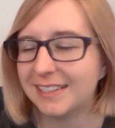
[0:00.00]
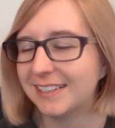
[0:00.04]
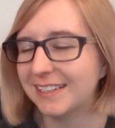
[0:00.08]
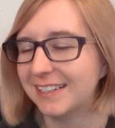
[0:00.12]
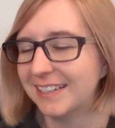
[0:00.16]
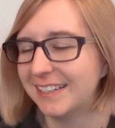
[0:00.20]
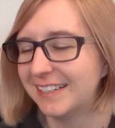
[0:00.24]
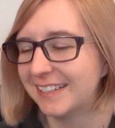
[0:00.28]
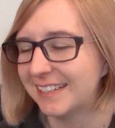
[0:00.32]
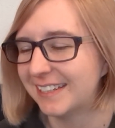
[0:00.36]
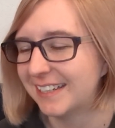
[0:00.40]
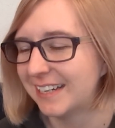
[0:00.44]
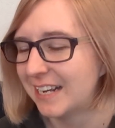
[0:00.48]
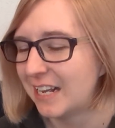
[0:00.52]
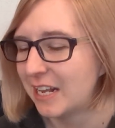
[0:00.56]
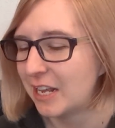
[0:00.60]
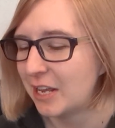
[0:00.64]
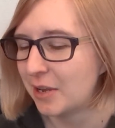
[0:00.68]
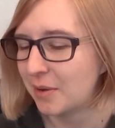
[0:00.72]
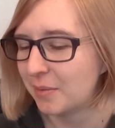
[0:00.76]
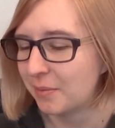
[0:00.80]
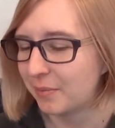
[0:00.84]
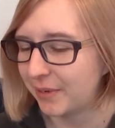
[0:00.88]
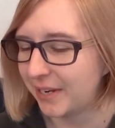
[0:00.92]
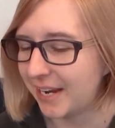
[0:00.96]
But
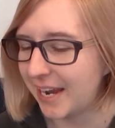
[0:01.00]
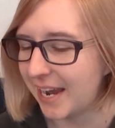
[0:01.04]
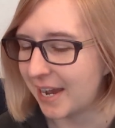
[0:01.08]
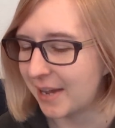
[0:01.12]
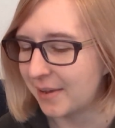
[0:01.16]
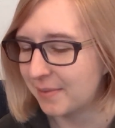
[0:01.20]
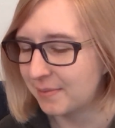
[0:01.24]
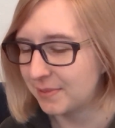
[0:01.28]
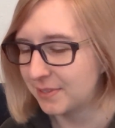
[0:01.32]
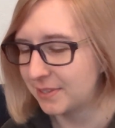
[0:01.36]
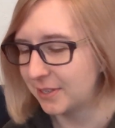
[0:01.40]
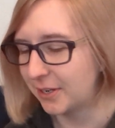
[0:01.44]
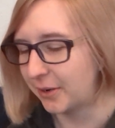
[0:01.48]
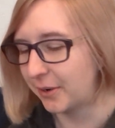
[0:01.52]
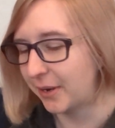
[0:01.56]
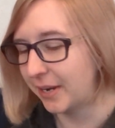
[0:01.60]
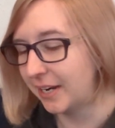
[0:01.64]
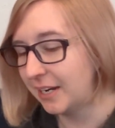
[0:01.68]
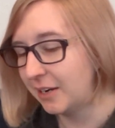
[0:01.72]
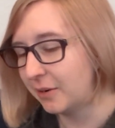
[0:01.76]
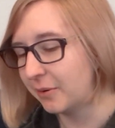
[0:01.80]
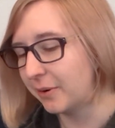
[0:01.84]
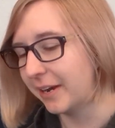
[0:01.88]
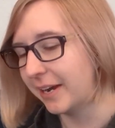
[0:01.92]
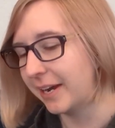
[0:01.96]
yeah, so
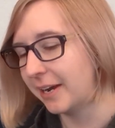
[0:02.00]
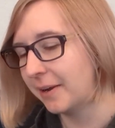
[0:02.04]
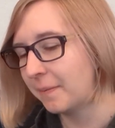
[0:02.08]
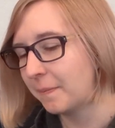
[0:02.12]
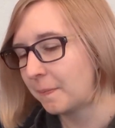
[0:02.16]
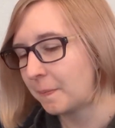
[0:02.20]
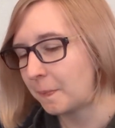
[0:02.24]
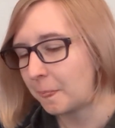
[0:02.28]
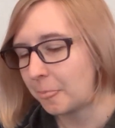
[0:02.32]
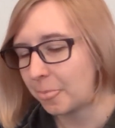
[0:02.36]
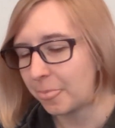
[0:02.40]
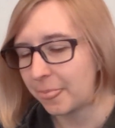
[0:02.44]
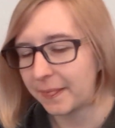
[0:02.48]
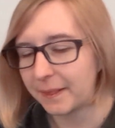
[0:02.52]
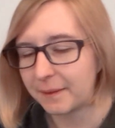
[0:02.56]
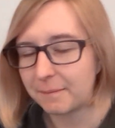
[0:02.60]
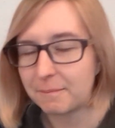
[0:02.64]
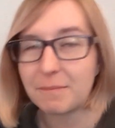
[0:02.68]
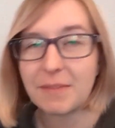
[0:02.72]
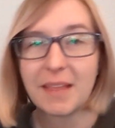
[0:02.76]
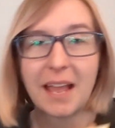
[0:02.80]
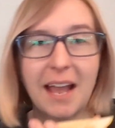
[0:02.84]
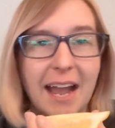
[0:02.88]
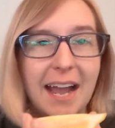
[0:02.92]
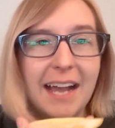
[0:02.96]
anyway,
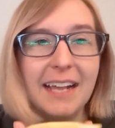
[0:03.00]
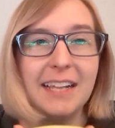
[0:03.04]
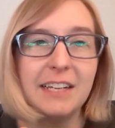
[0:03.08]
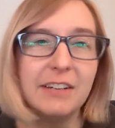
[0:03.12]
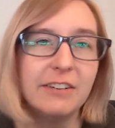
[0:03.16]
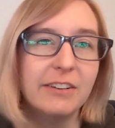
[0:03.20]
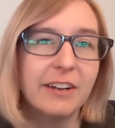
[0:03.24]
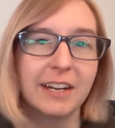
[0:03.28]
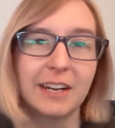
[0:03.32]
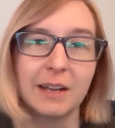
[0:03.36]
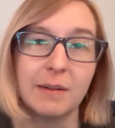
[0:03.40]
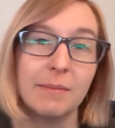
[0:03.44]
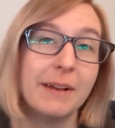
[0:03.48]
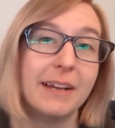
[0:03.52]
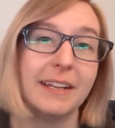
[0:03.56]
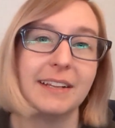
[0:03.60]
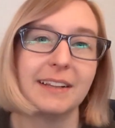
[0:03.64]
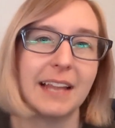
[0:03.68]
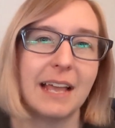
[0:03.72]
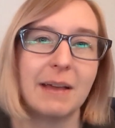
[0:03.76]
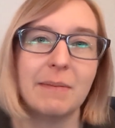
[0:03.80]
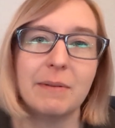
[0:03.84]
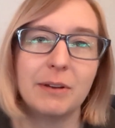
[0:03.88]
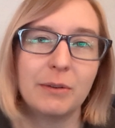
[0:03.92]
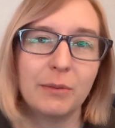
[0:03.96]
highly recommend
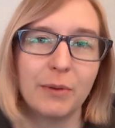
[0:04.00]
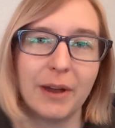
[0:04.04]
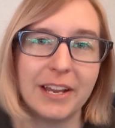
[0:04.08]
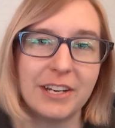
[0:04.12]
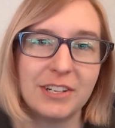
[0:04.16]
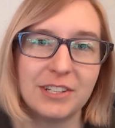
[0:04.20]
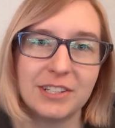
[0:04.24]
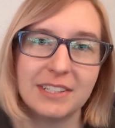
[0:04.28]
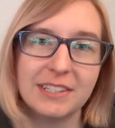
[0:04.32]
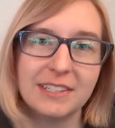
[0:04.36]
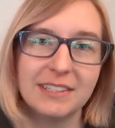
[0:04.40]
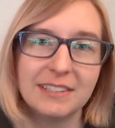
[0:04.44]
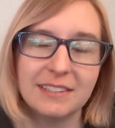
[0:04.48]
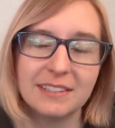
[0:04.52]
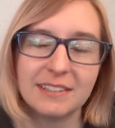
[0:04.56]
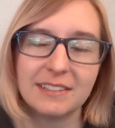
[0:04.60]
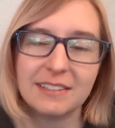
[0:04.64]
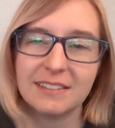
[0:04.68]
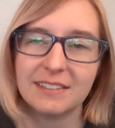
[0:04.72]
lemon wedges.